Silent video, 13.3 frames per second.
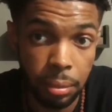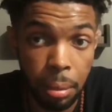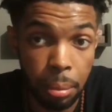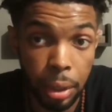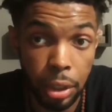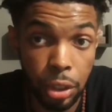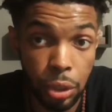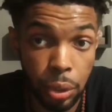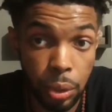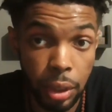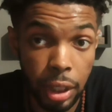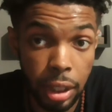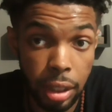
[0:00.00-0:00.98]
But the
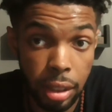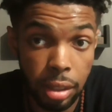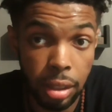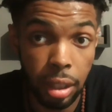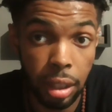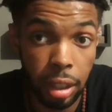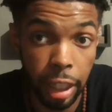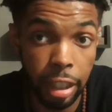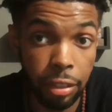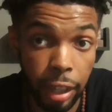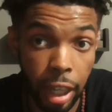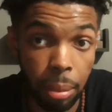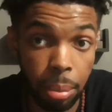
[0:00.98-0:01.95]
truth is, life
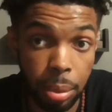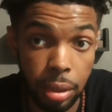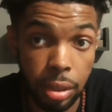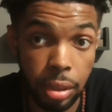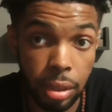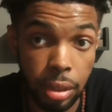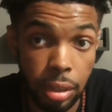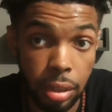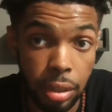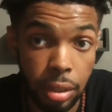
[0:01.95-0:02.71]
happens.